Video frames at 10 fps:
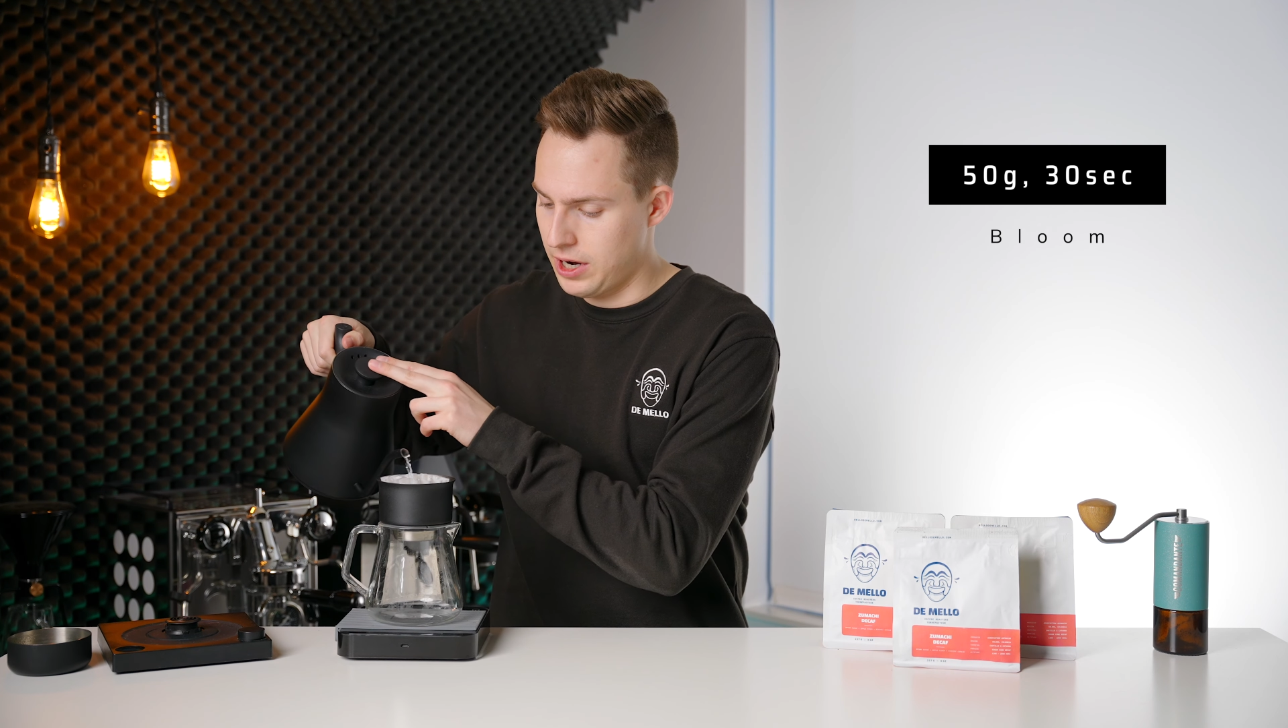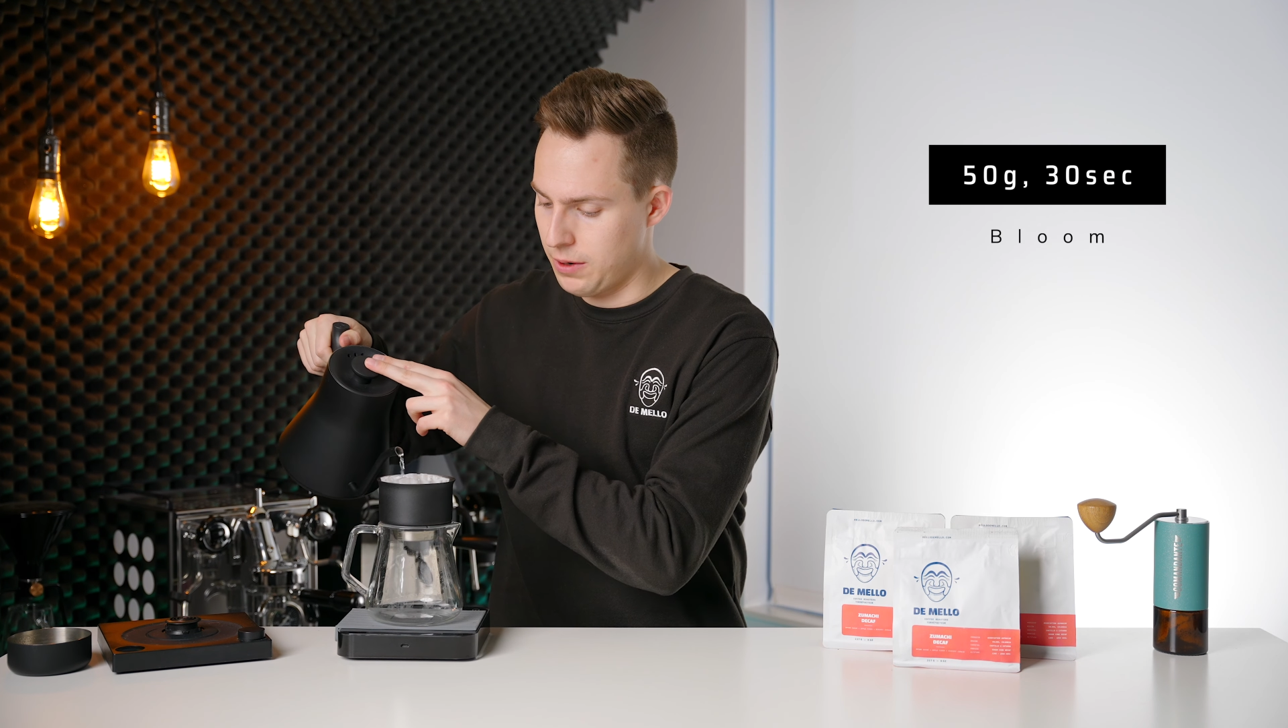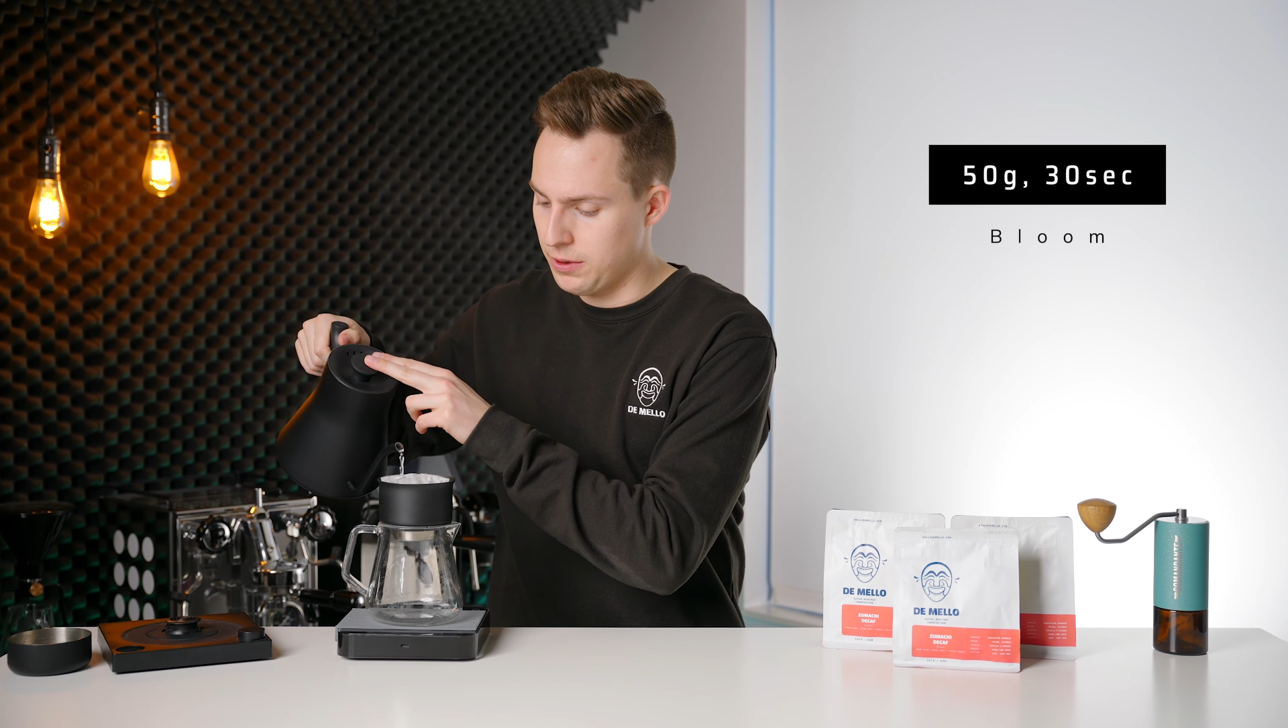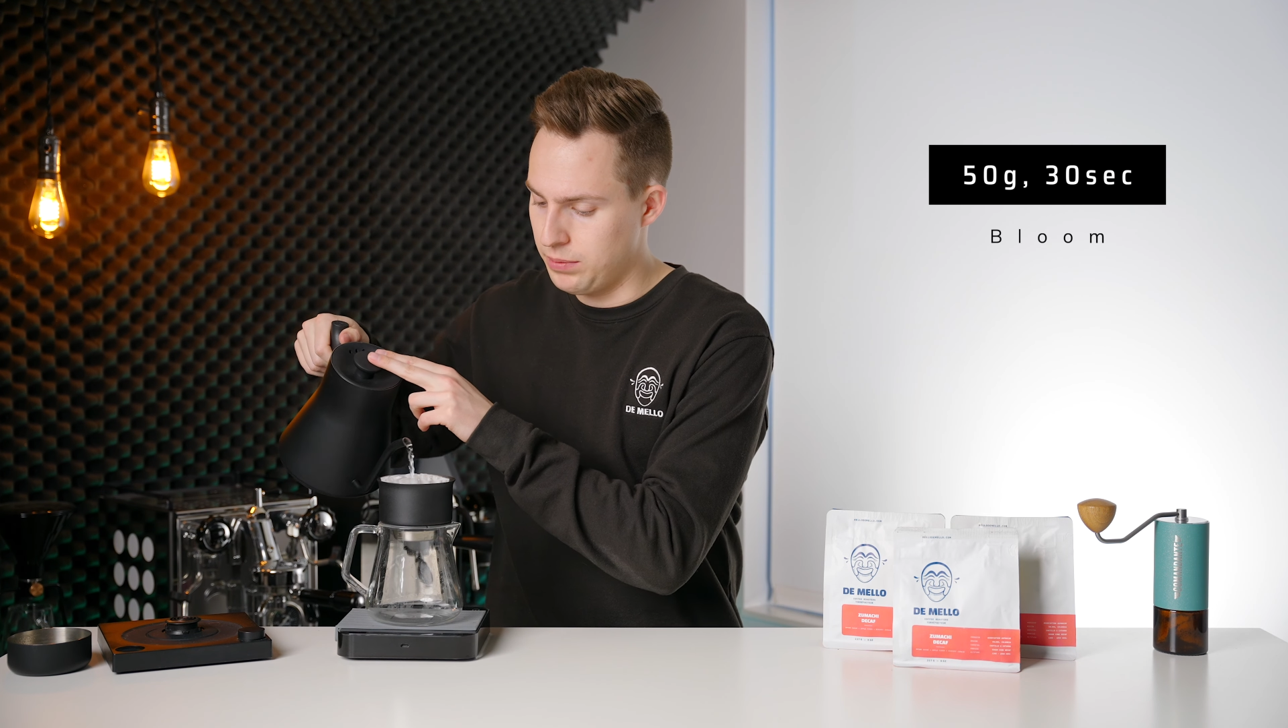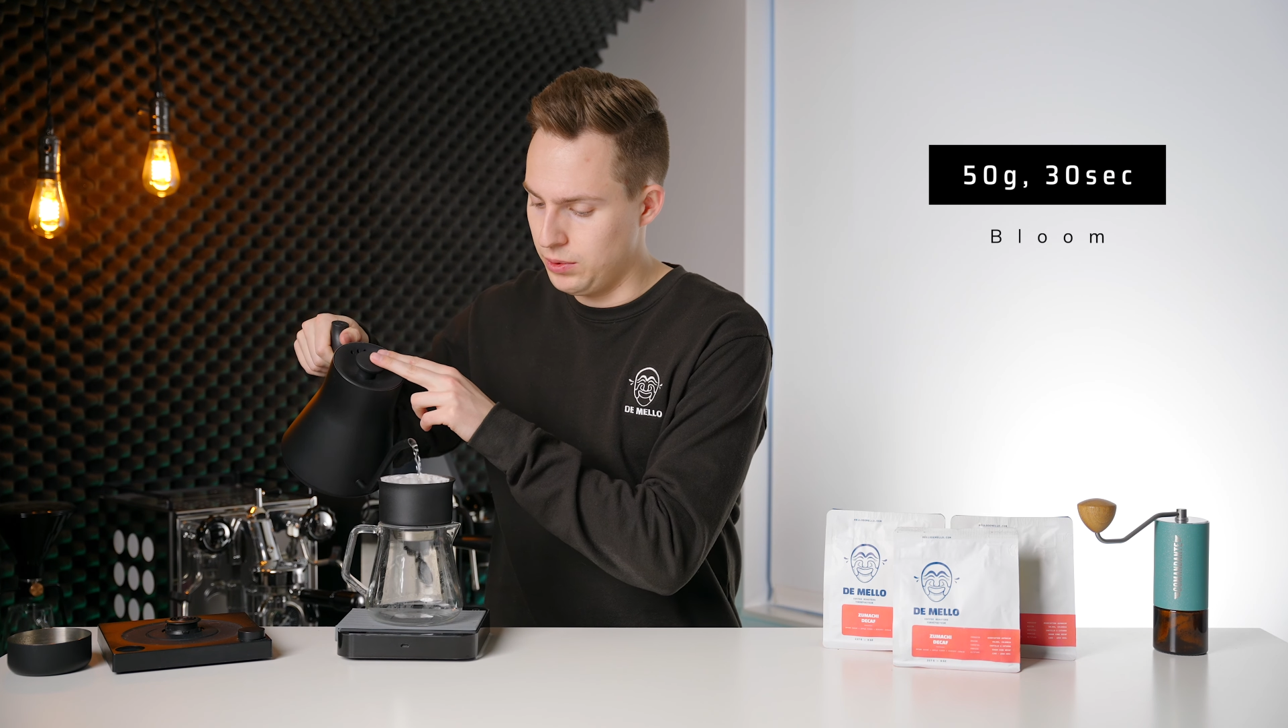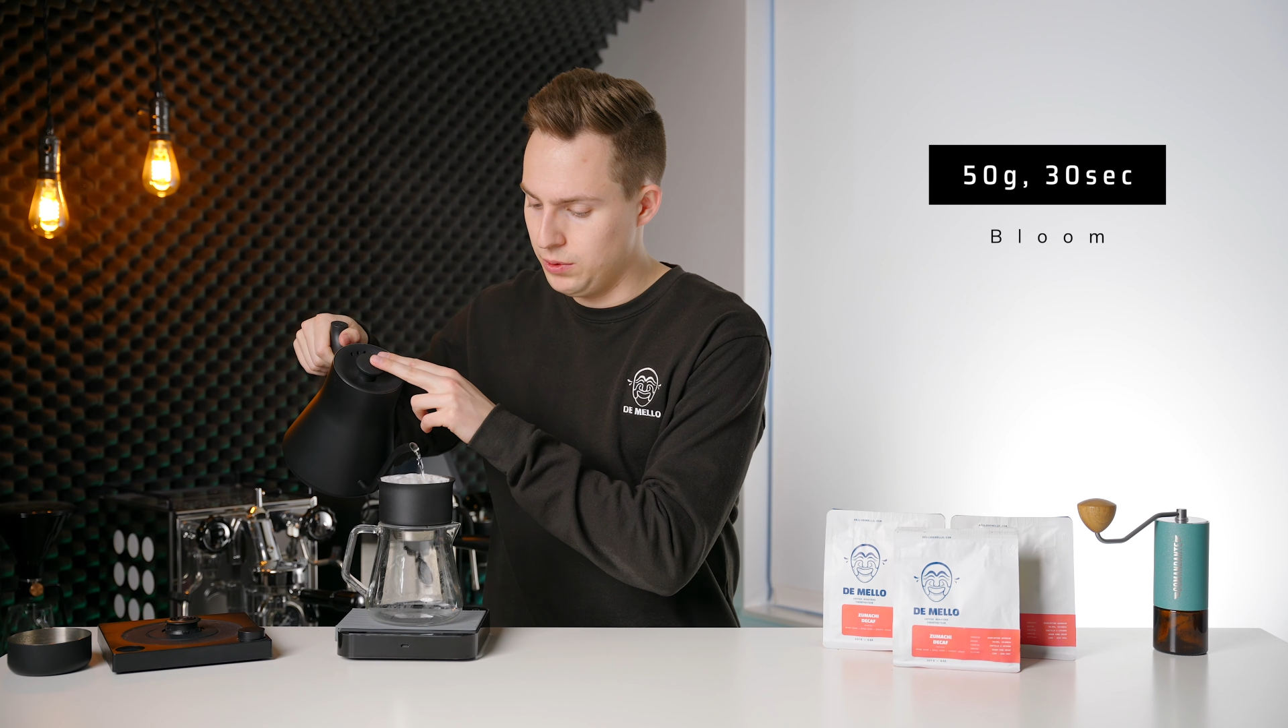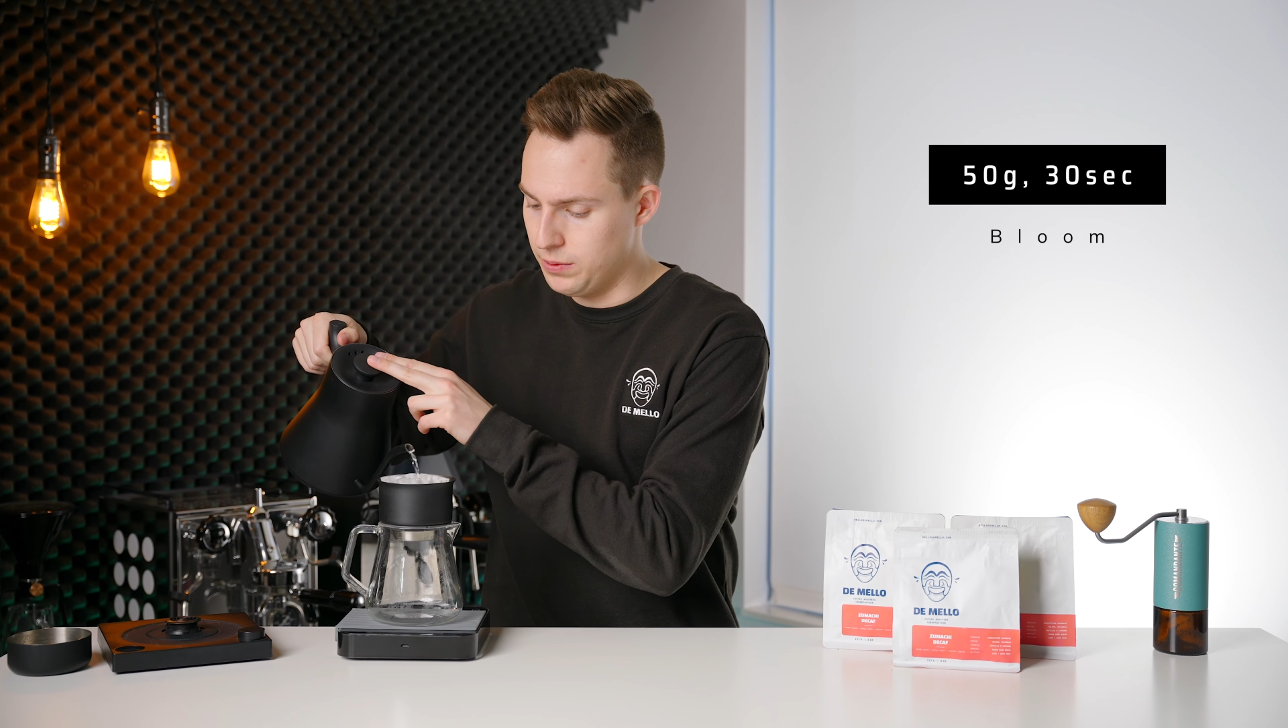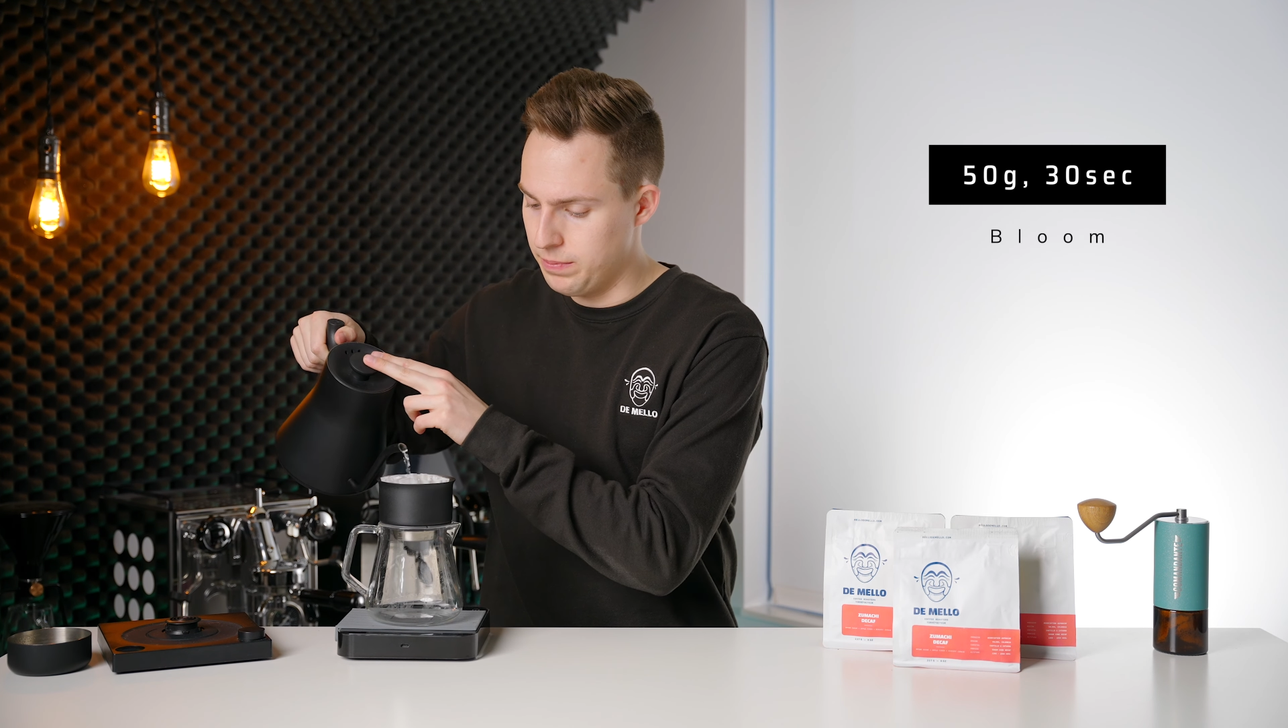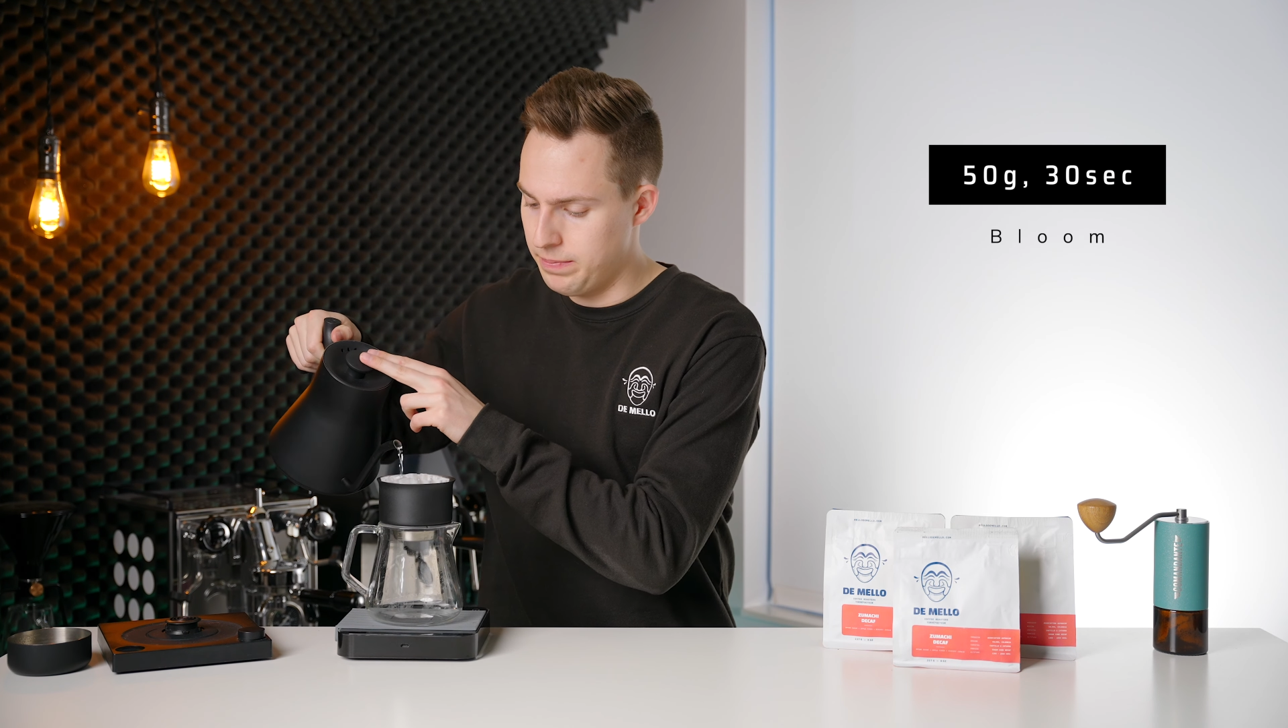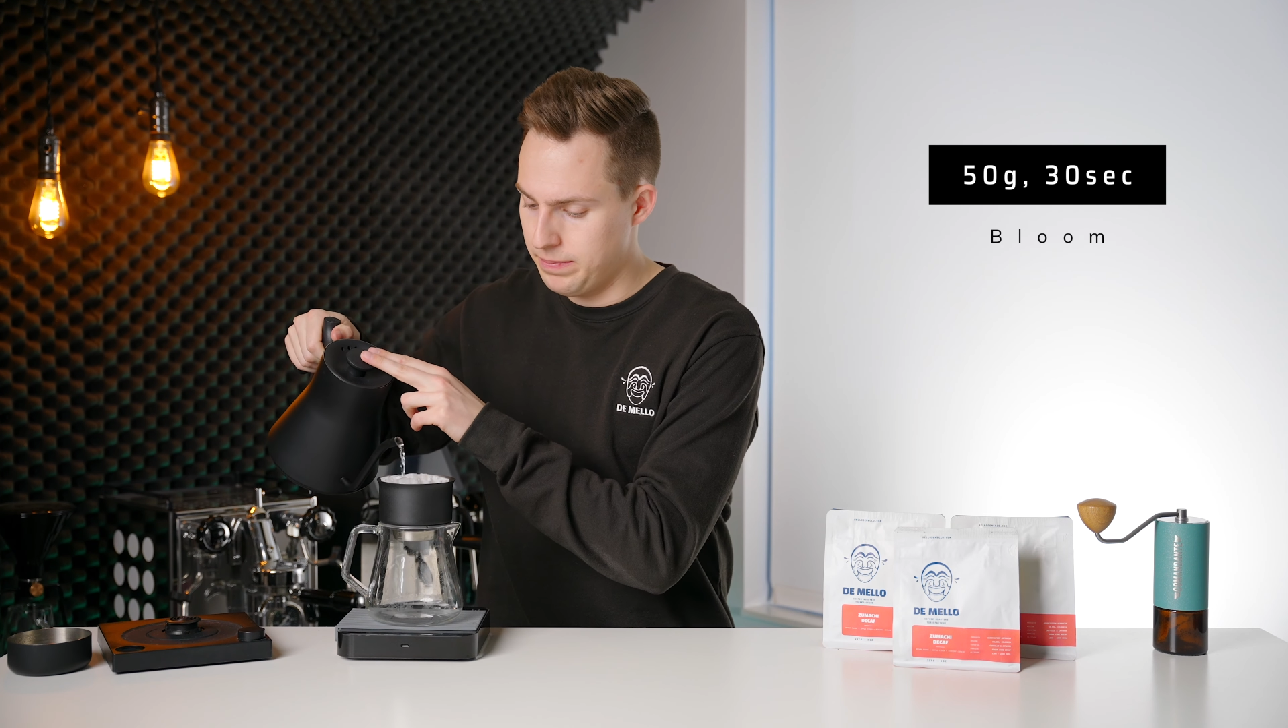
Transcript: our bloom.